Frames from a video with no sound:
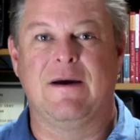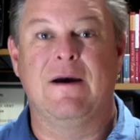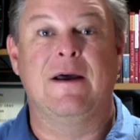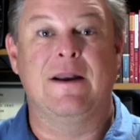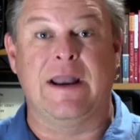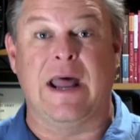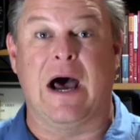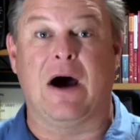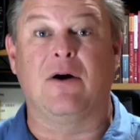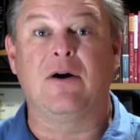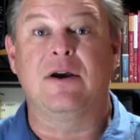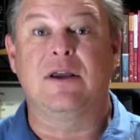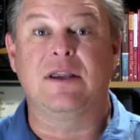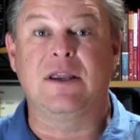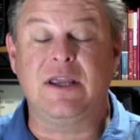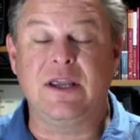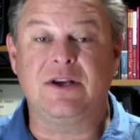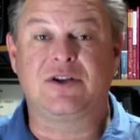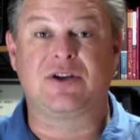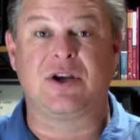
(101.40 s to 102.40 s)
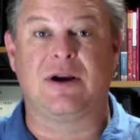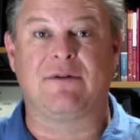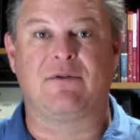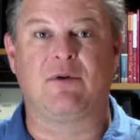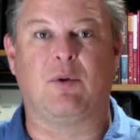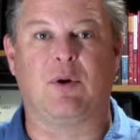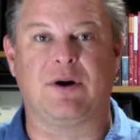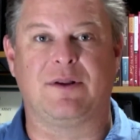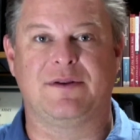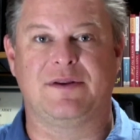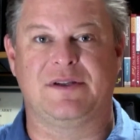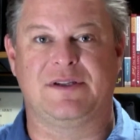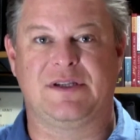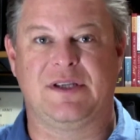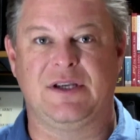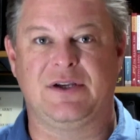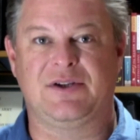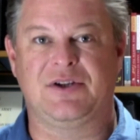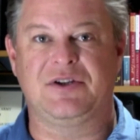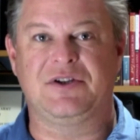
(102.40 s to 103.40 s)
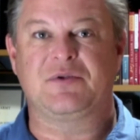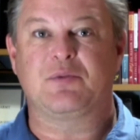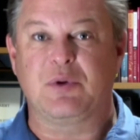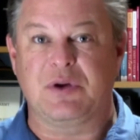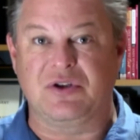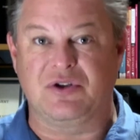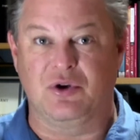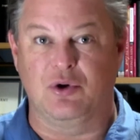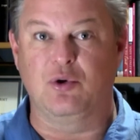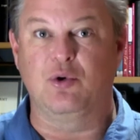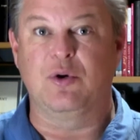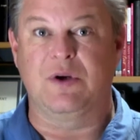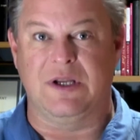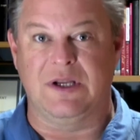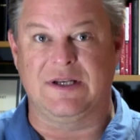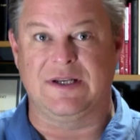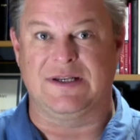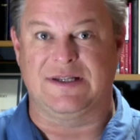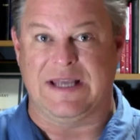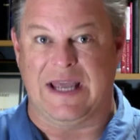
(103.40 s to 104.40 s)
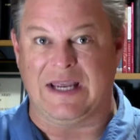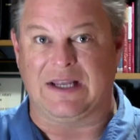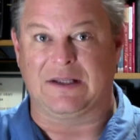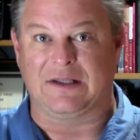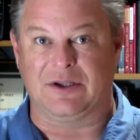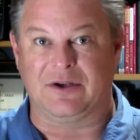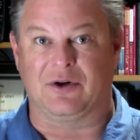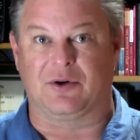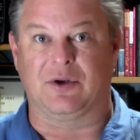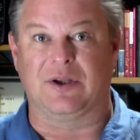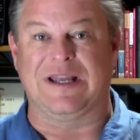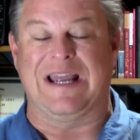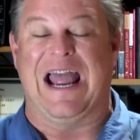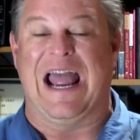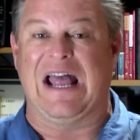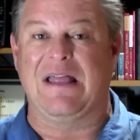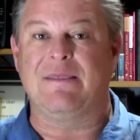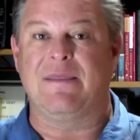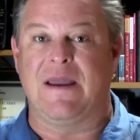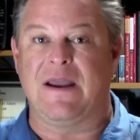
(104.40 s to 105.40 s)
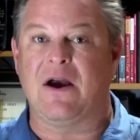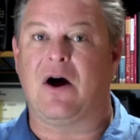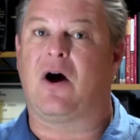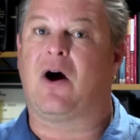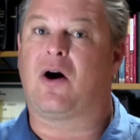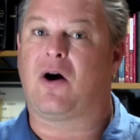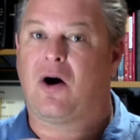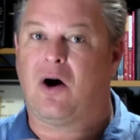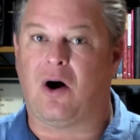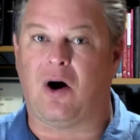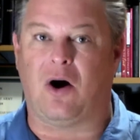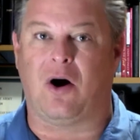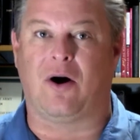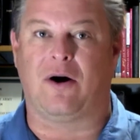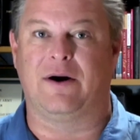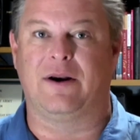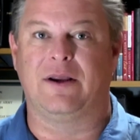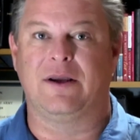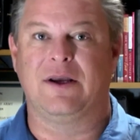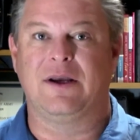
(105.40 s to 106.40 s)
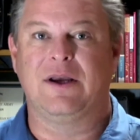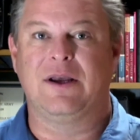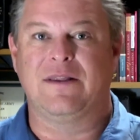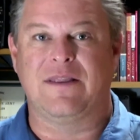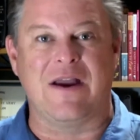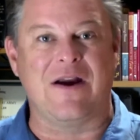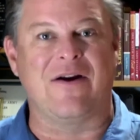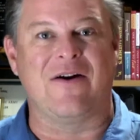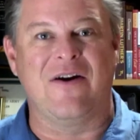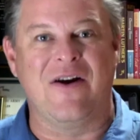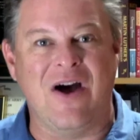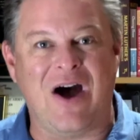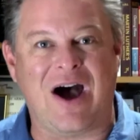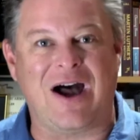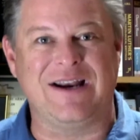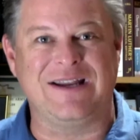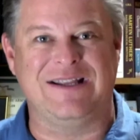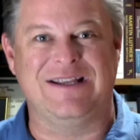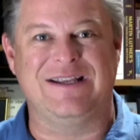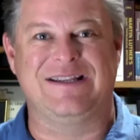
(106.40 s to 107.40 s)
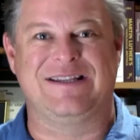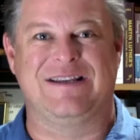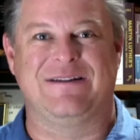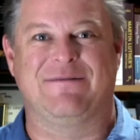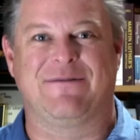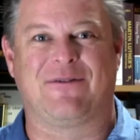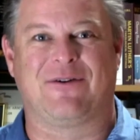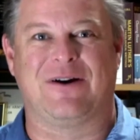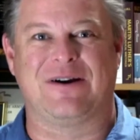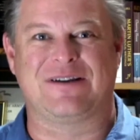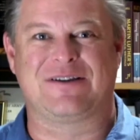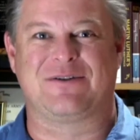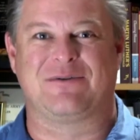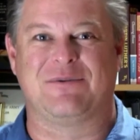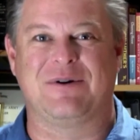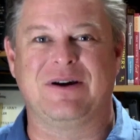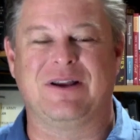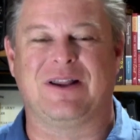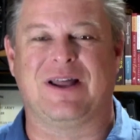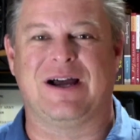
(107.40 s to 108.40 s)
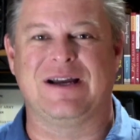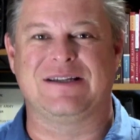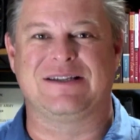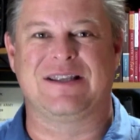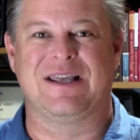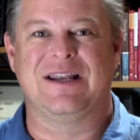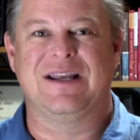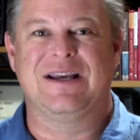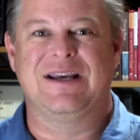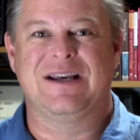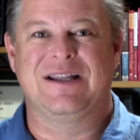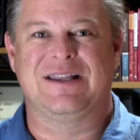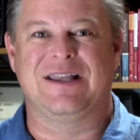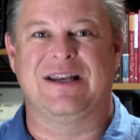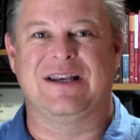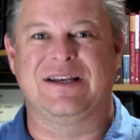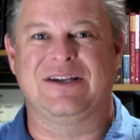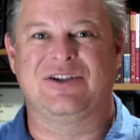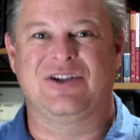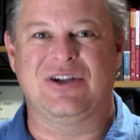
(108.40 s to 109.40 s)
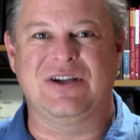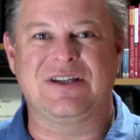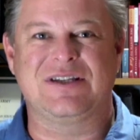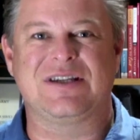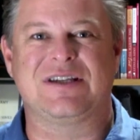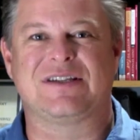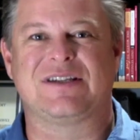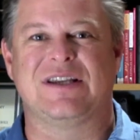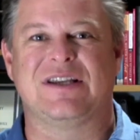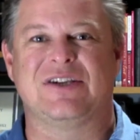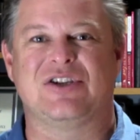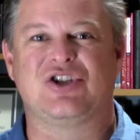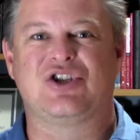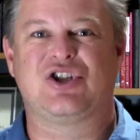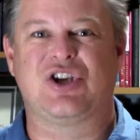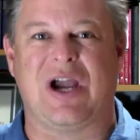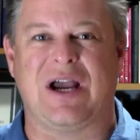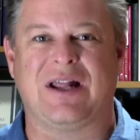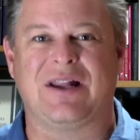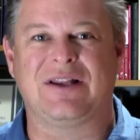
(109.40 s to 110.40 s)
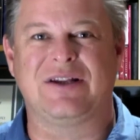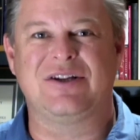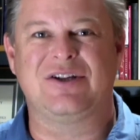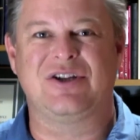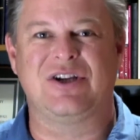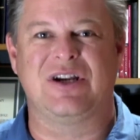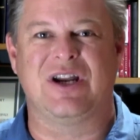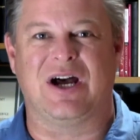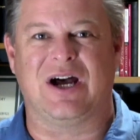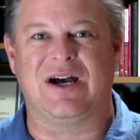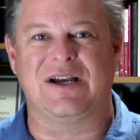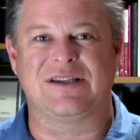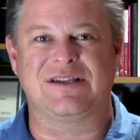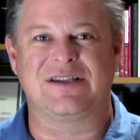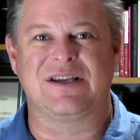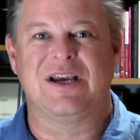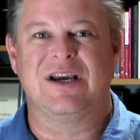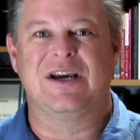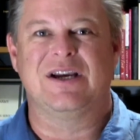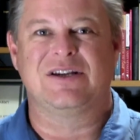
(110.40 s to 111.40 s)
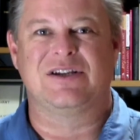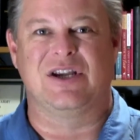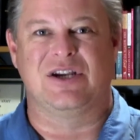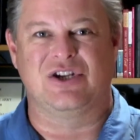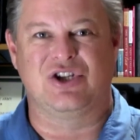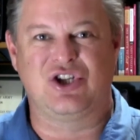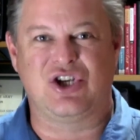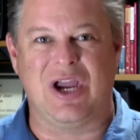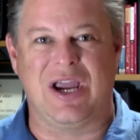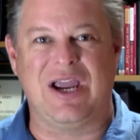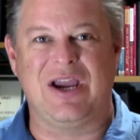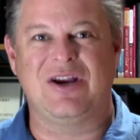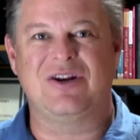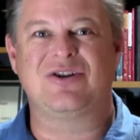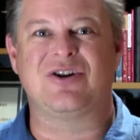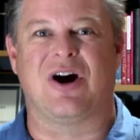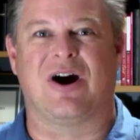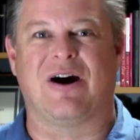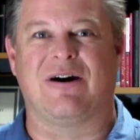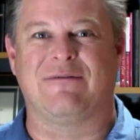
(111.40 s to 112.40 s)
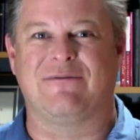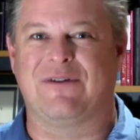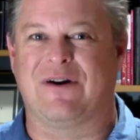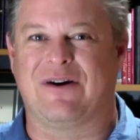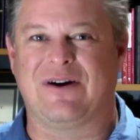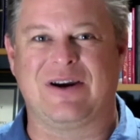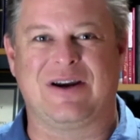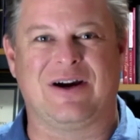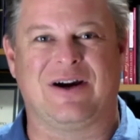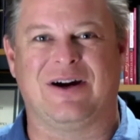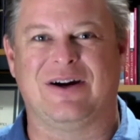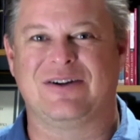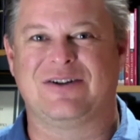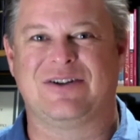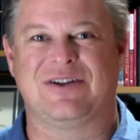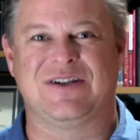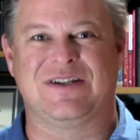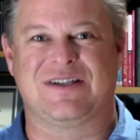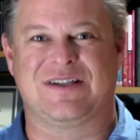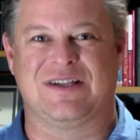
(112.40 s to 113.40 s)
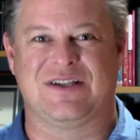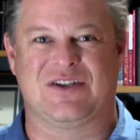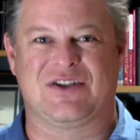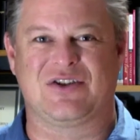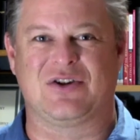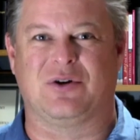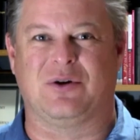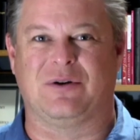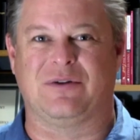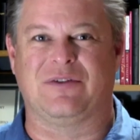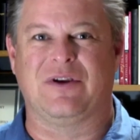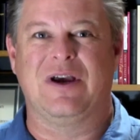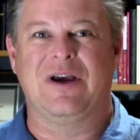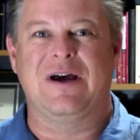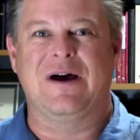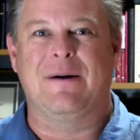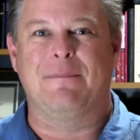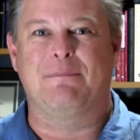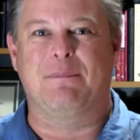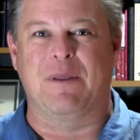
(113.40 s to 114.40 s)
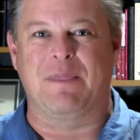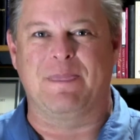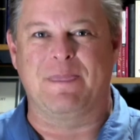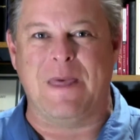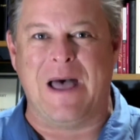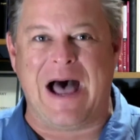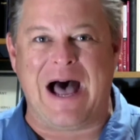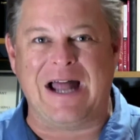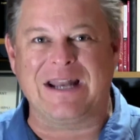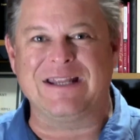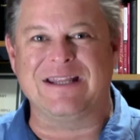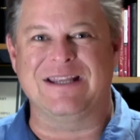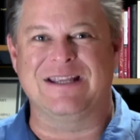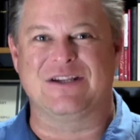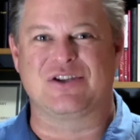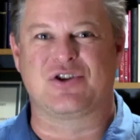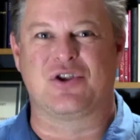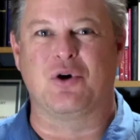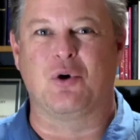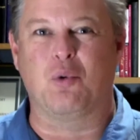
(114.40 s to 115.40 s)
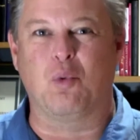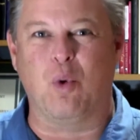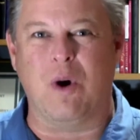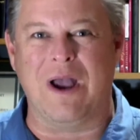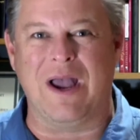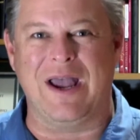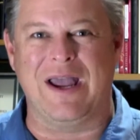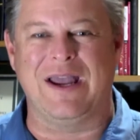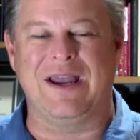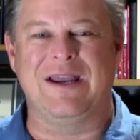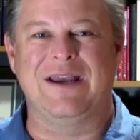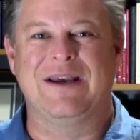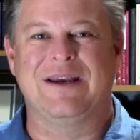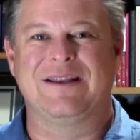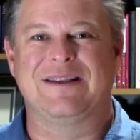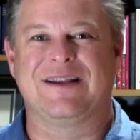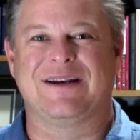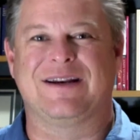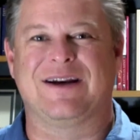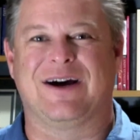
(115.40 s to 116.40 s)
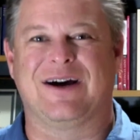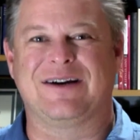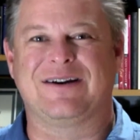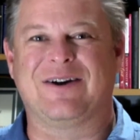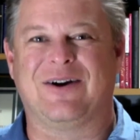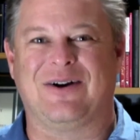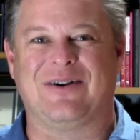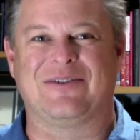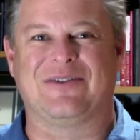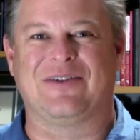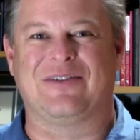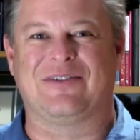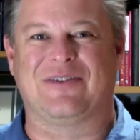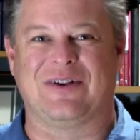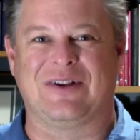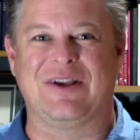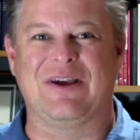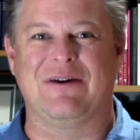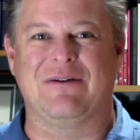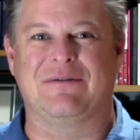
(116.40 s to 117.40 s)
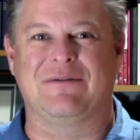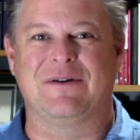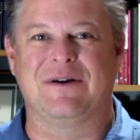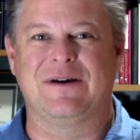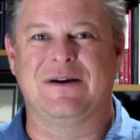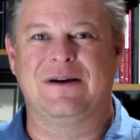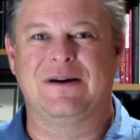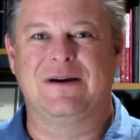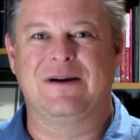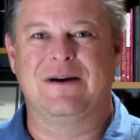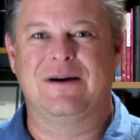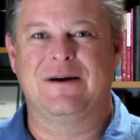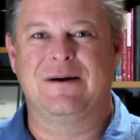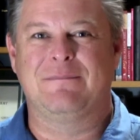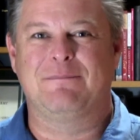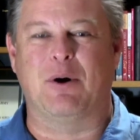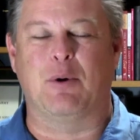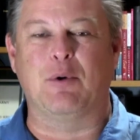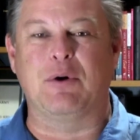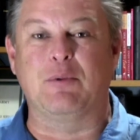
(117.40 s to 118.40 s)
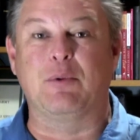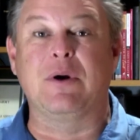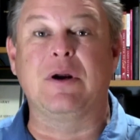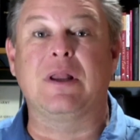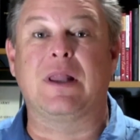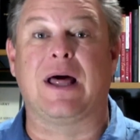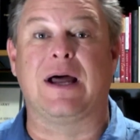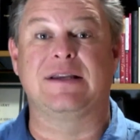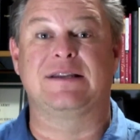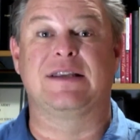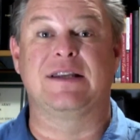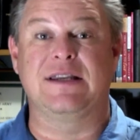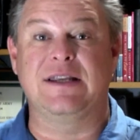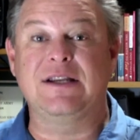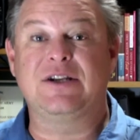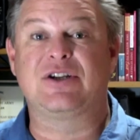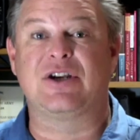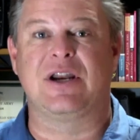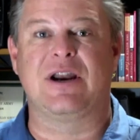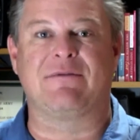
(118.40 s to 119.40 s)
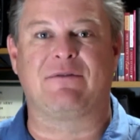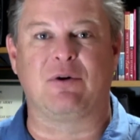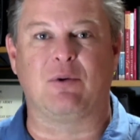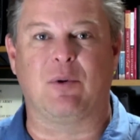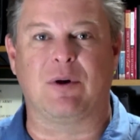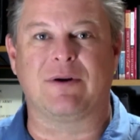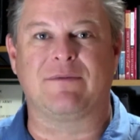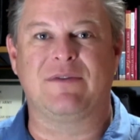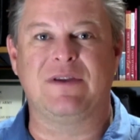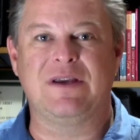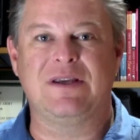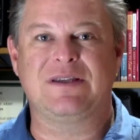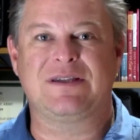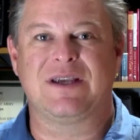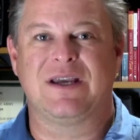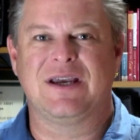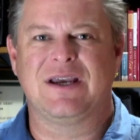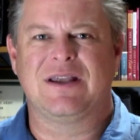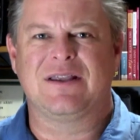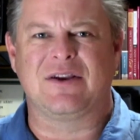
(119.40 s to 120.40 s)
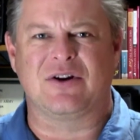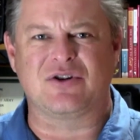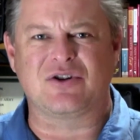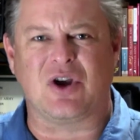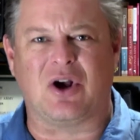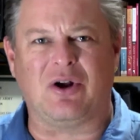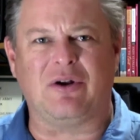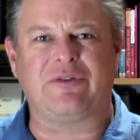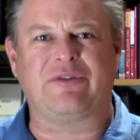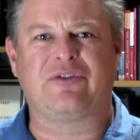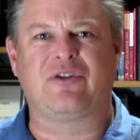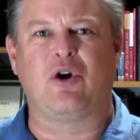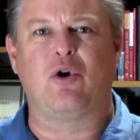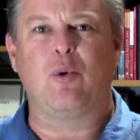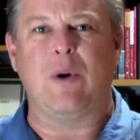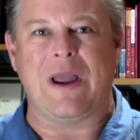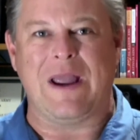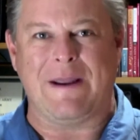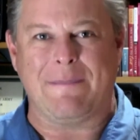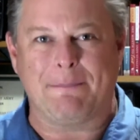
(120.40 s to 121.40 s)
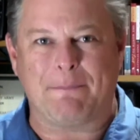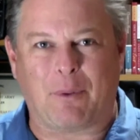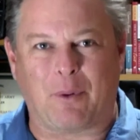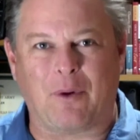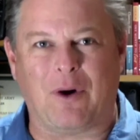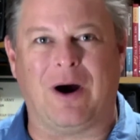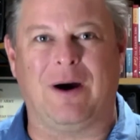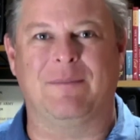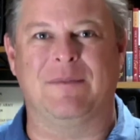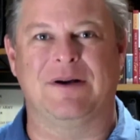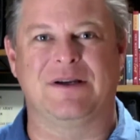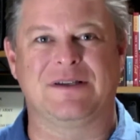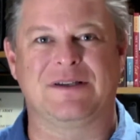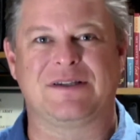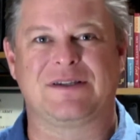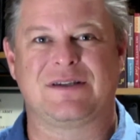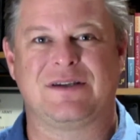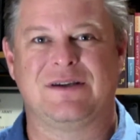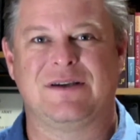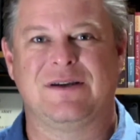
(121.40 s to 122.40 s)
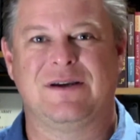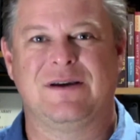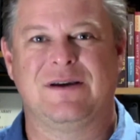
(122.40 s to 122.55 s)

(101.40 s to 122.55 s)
Now, each and every one of these teachings we do need to take literally, and they are hard. They are not easy for us to realize that Jesus is challenging us to change our very conscience and souls. But that is the way that God calls us to live. But we realize in each and every one of these, there's also a promise.